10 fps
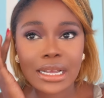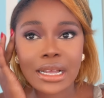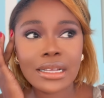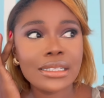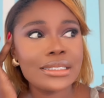
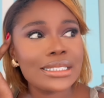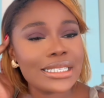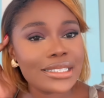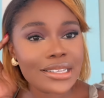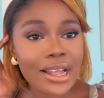as
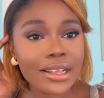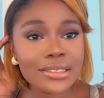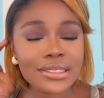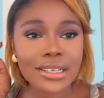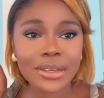it
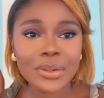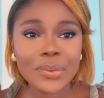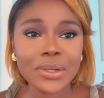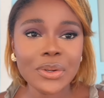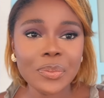stands. I don't
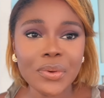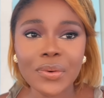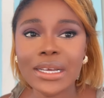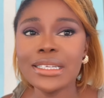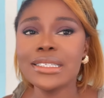want
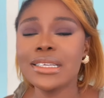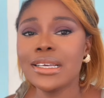copyright.